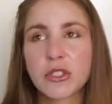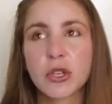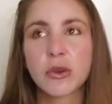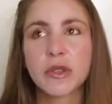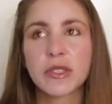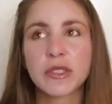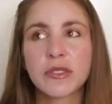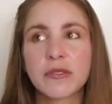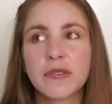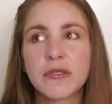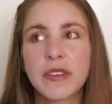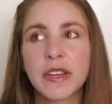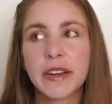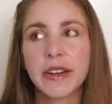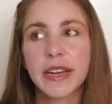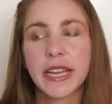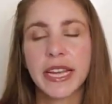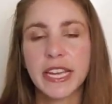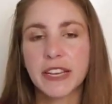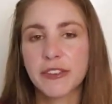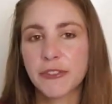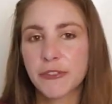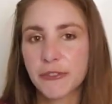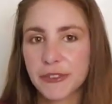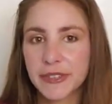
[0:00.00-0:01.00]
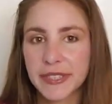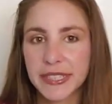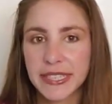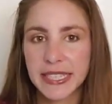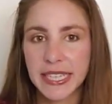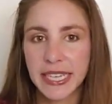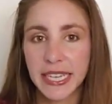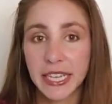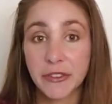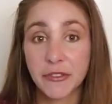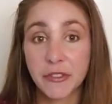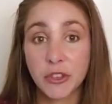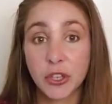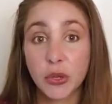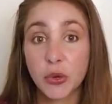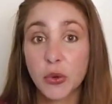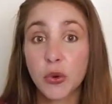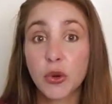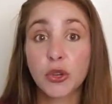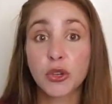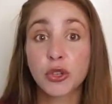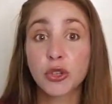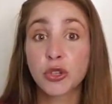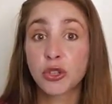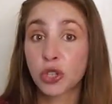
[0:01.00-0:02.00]
So it's very interesting. If
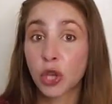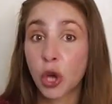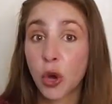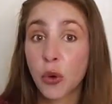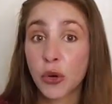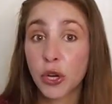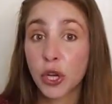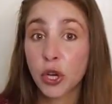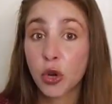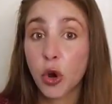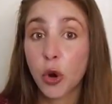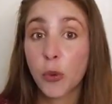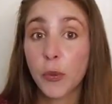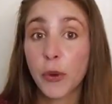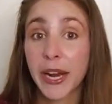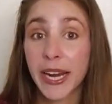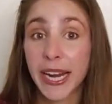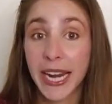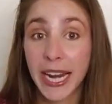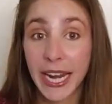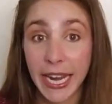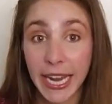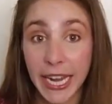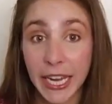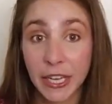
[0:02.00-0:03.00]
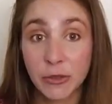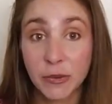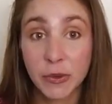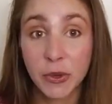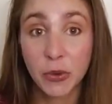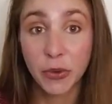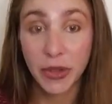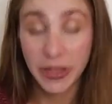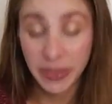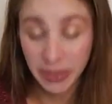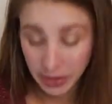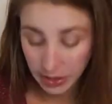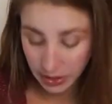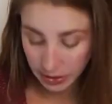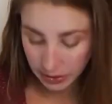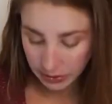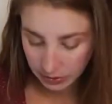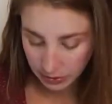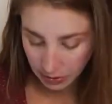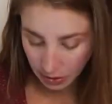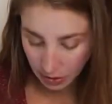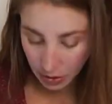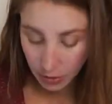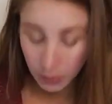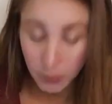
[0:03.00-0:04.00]
you don't incorporate engagement with
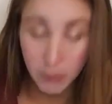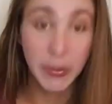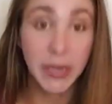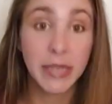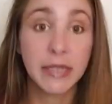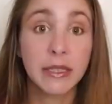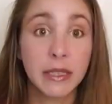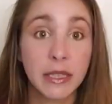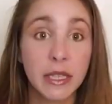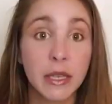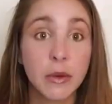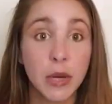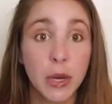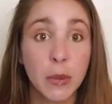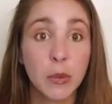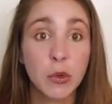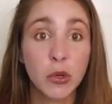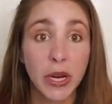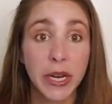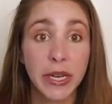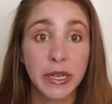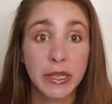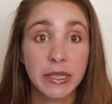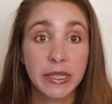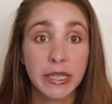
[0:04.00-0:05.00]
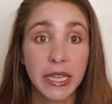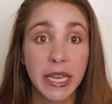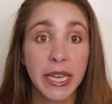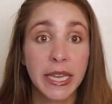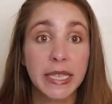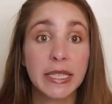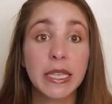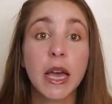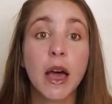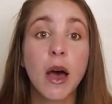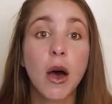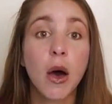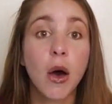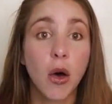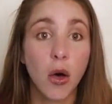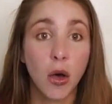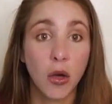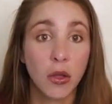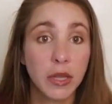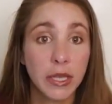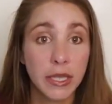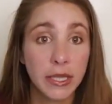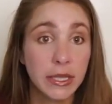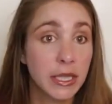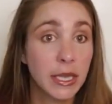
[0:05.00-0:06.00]
this, basically what I'm trying to say is
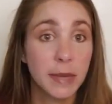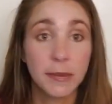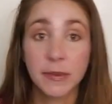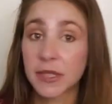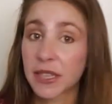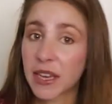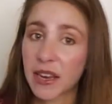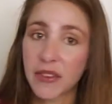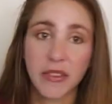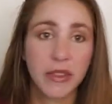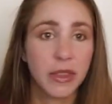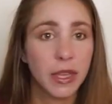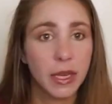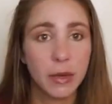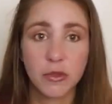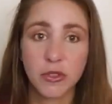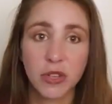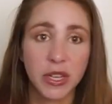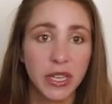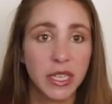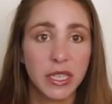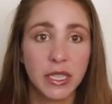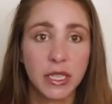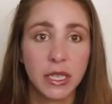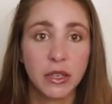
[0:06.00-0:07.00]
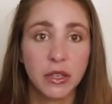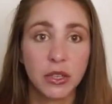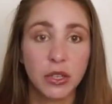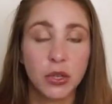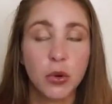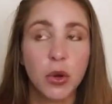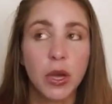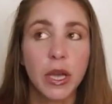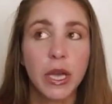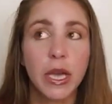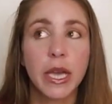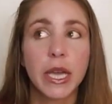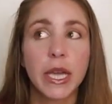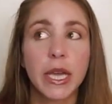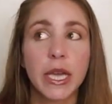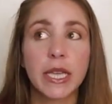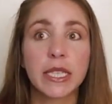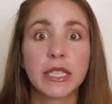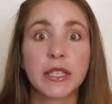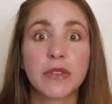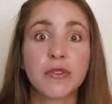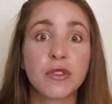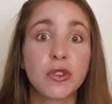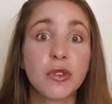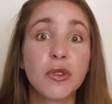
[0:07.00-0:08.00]
all these tips and everything I'm trying to tell you
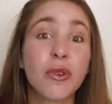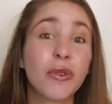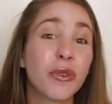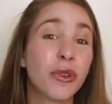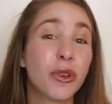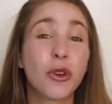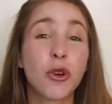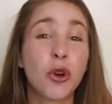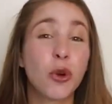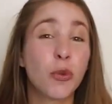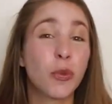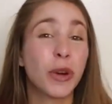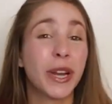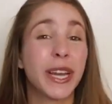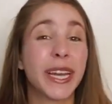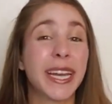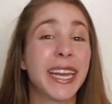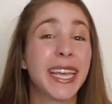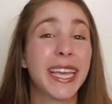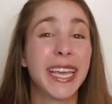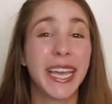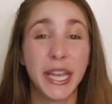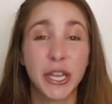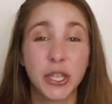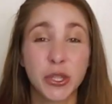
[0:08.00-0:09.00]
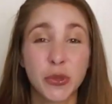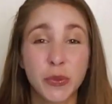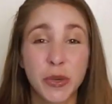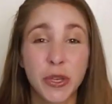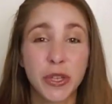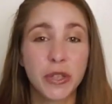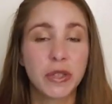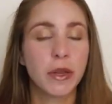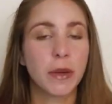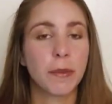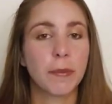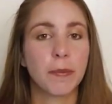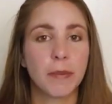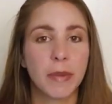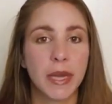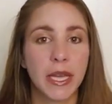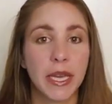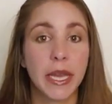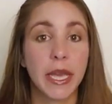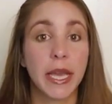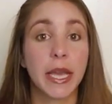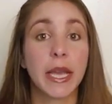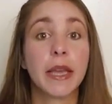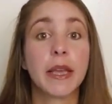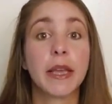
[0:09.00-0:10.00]
is if you don't incorporate engagement,
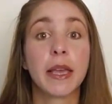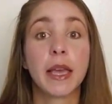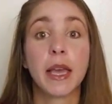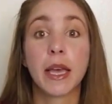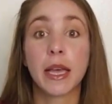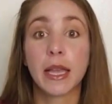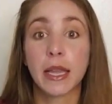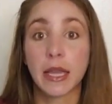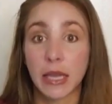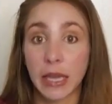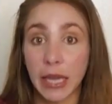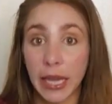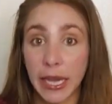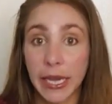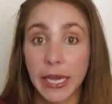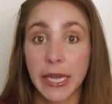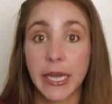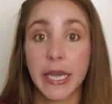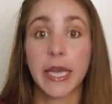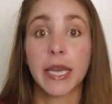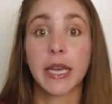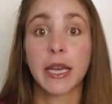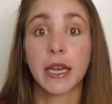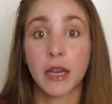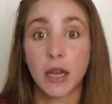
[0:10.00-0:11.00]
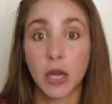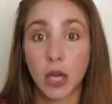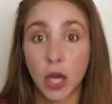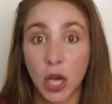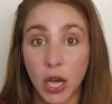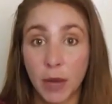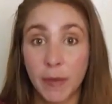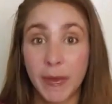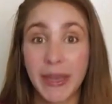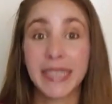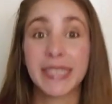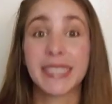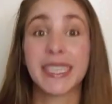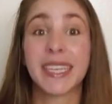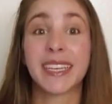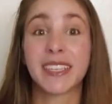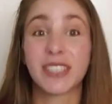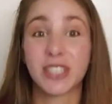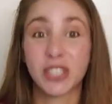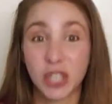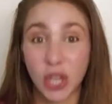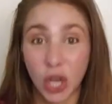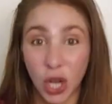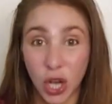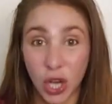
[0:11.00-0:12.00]
meaning liking,
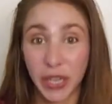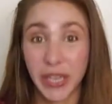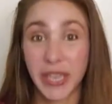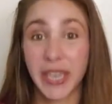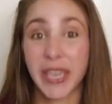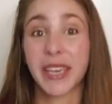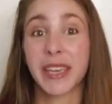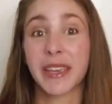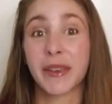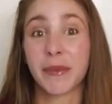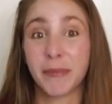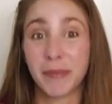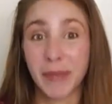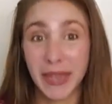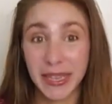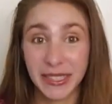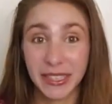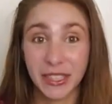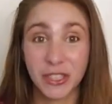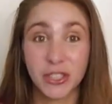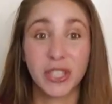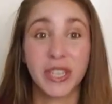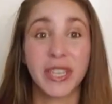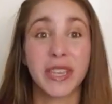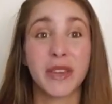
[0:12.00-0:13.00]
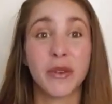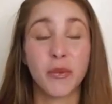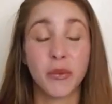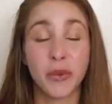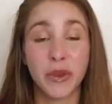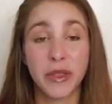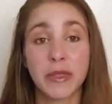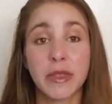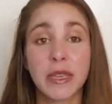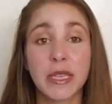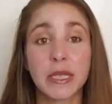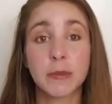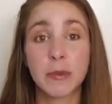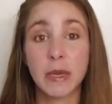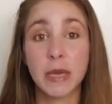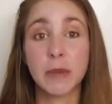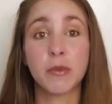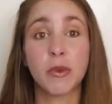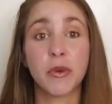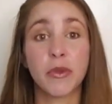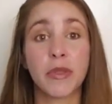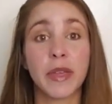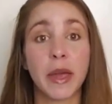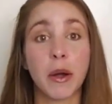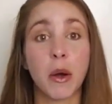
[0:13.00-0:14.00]
commenting, talking, messaging with these
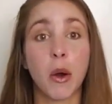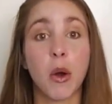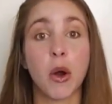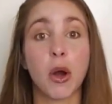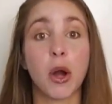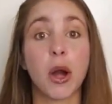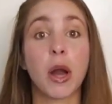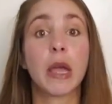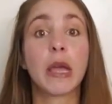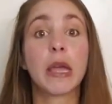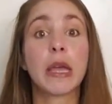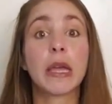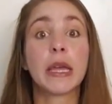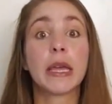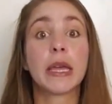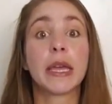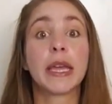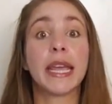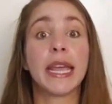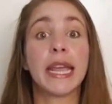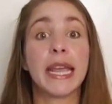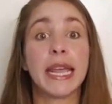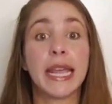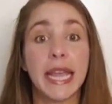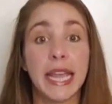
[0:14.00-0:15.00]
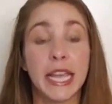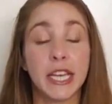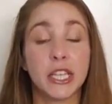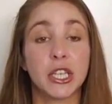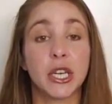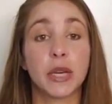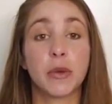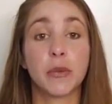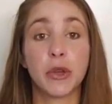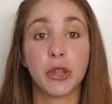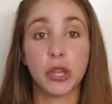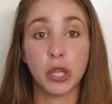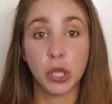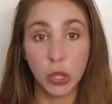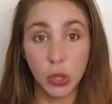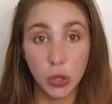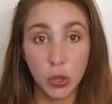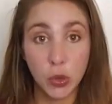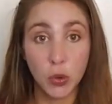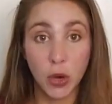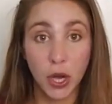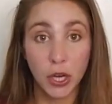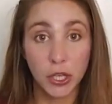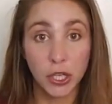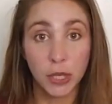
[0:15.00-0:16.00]
people that are engaging with
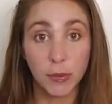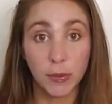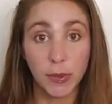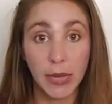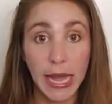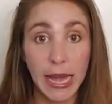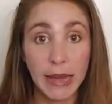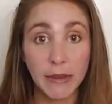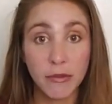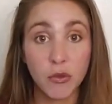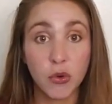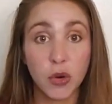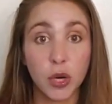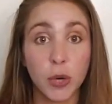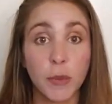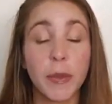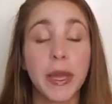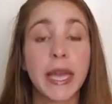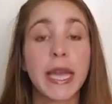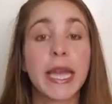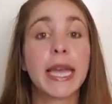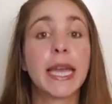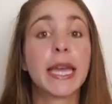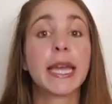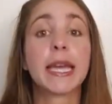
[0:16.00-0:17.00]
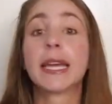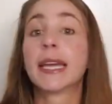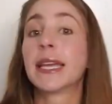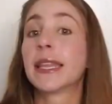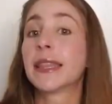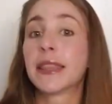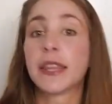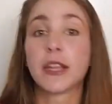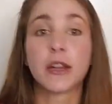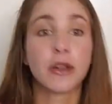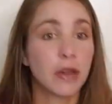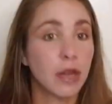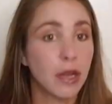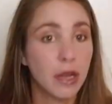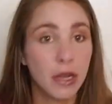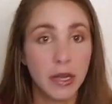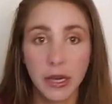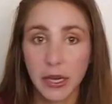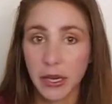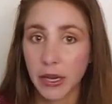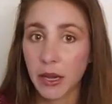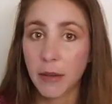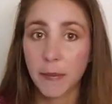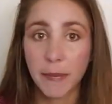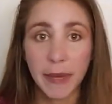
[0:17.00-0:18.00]
you on your platform, they're not
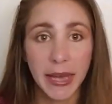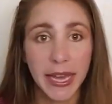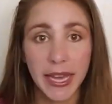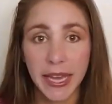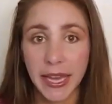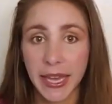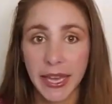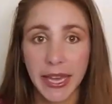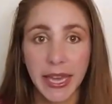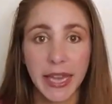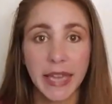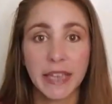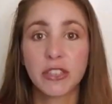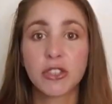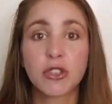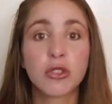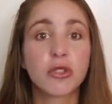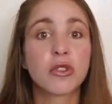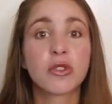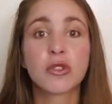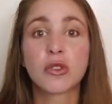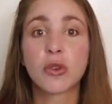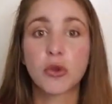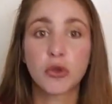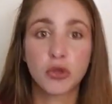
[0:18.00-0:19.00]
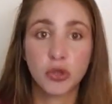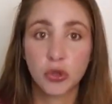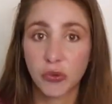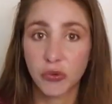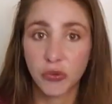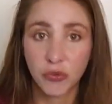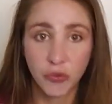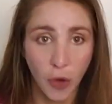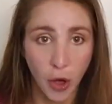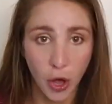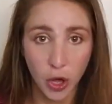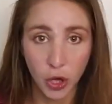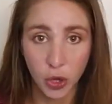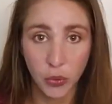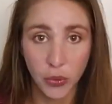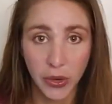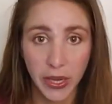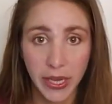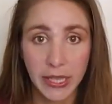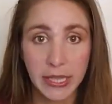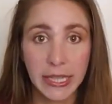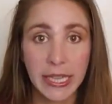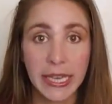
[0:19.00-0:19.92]
going to come back and it's just social following.